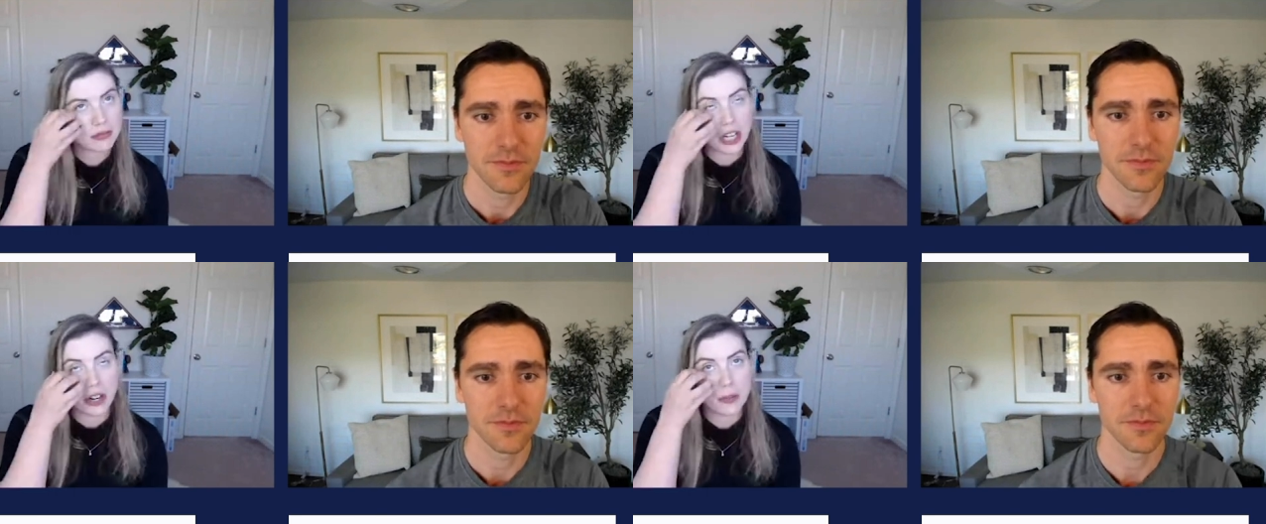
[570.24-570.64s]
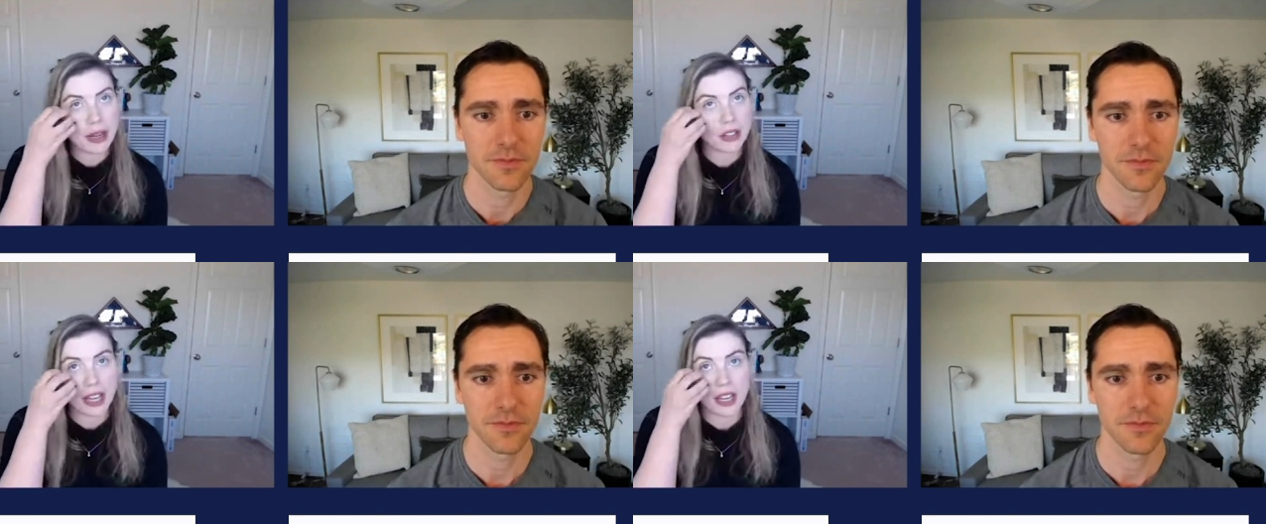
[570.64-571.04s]
Speaker 1: you know,
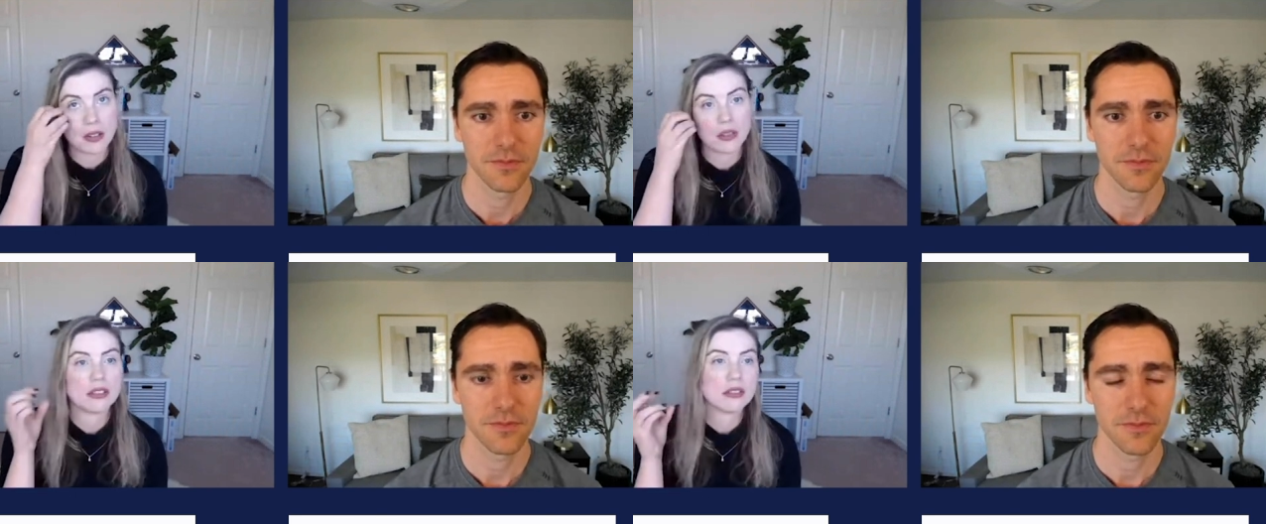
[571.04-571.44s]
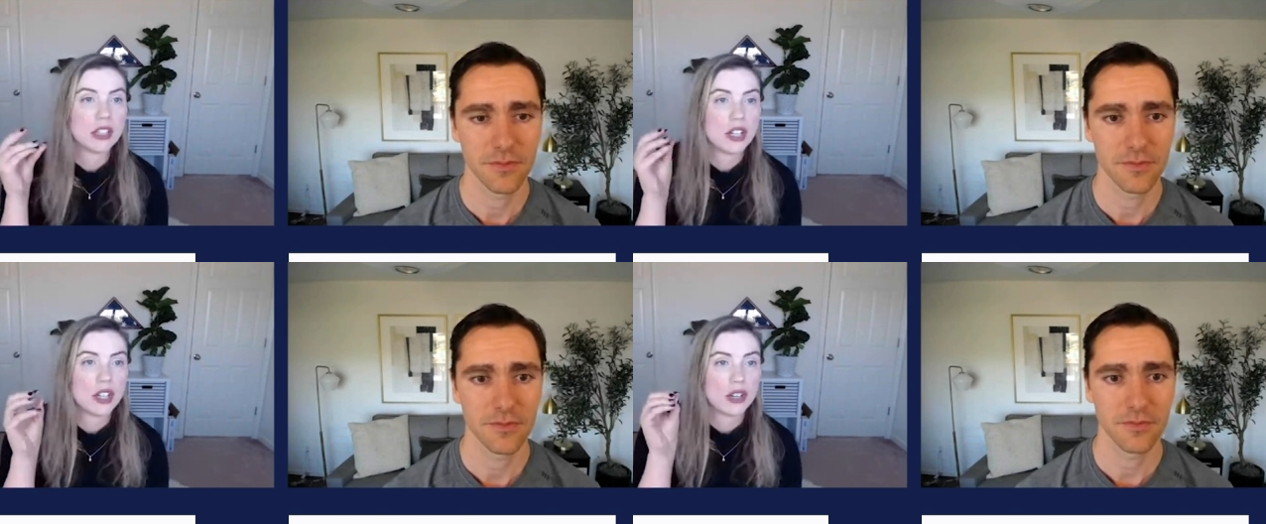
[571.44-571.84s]
about like,
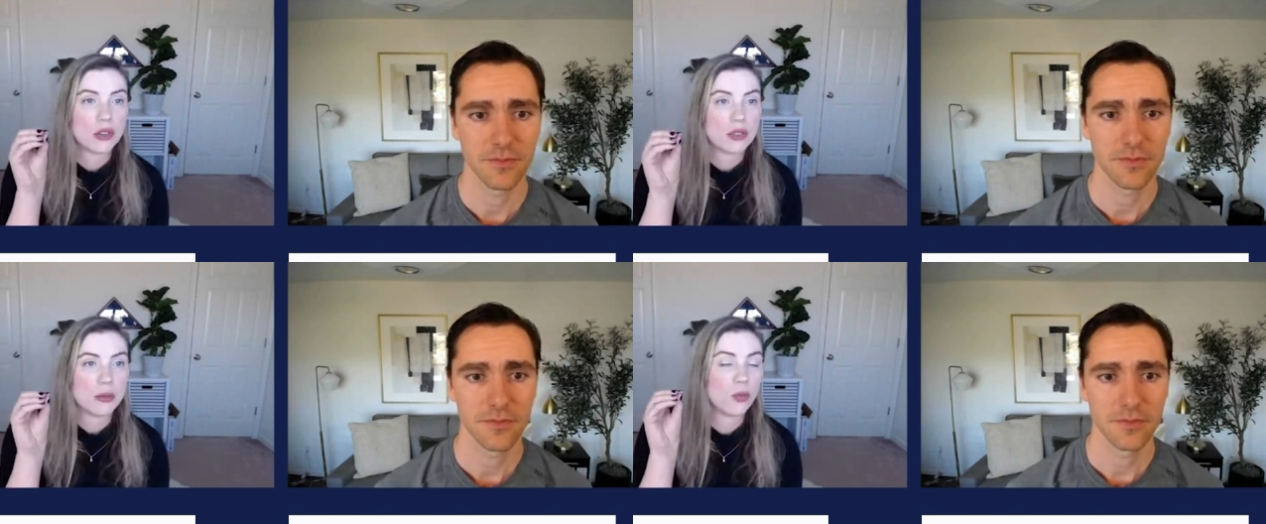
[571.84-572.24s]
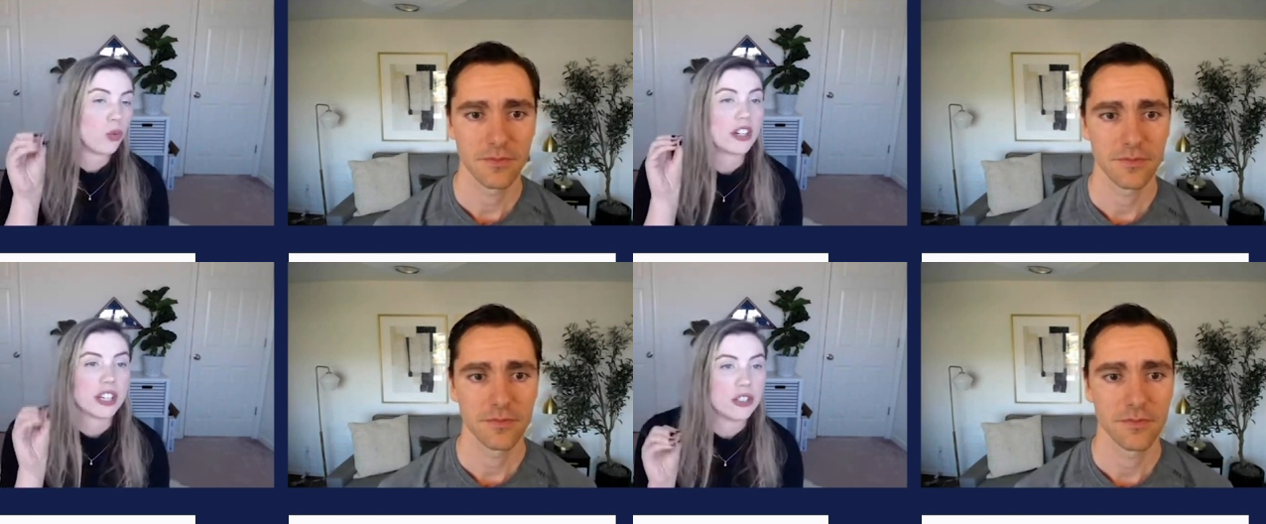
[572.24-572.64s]

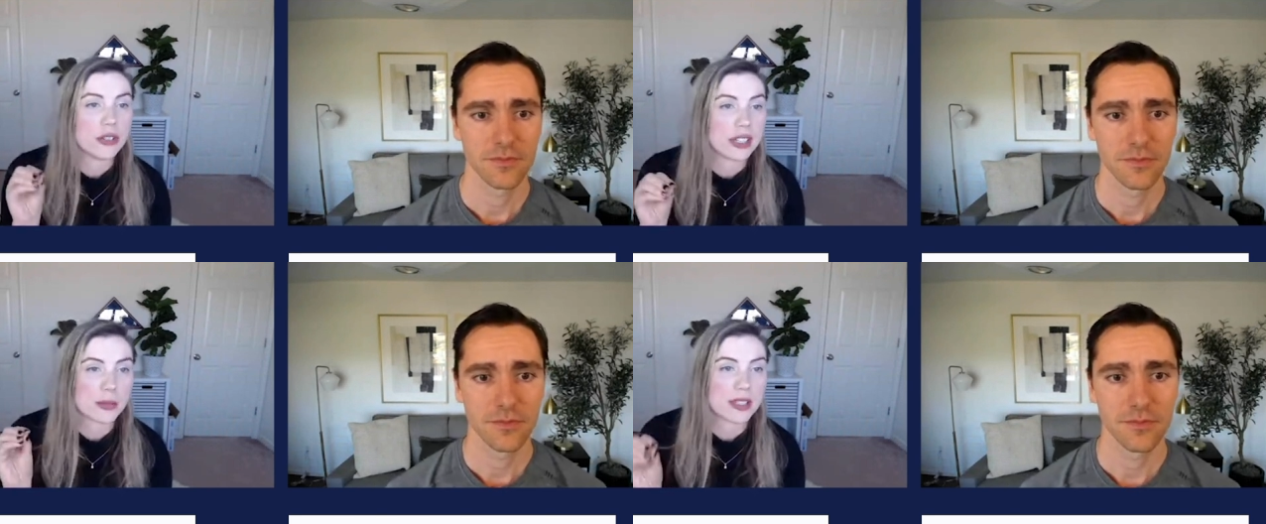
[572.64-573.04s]
what are you doing